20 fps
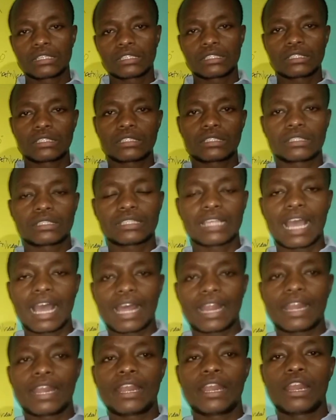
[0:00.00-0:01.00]

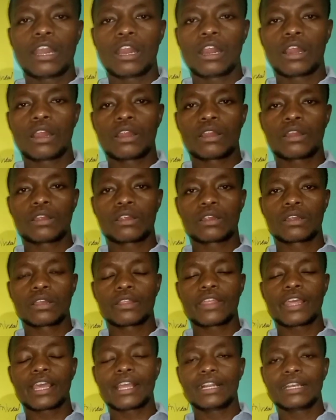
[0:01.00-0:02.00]
son,
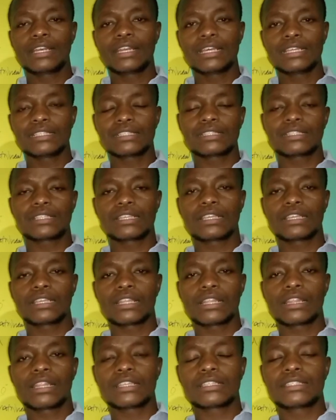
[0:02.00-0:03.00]

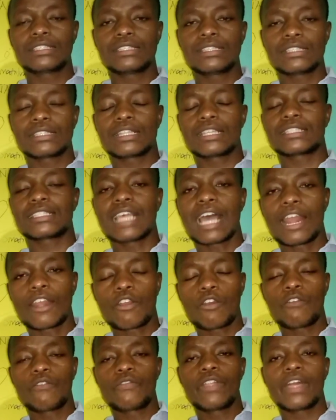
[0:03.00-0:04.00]
the son
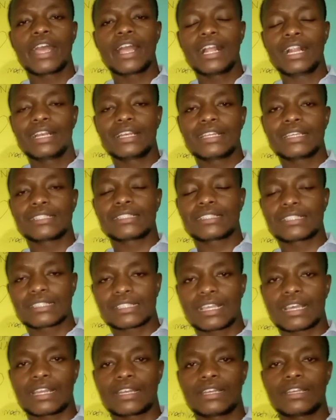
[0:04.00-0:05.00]
of the eldest
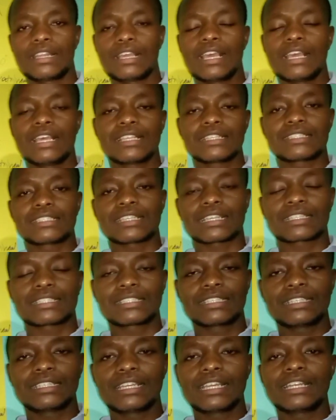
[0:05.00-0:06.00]
son
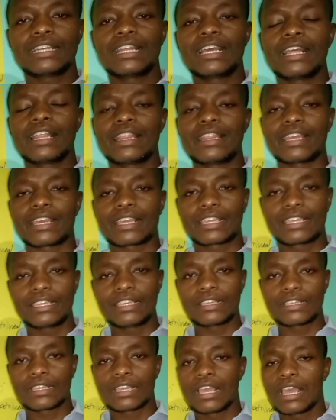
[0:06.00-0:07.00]
succeeded the
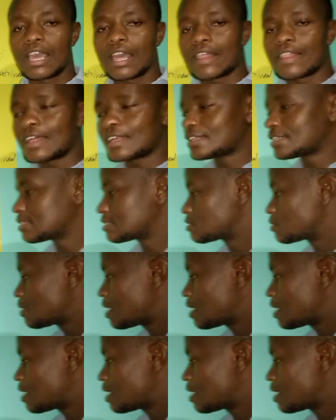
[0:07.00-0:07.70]
king. And that is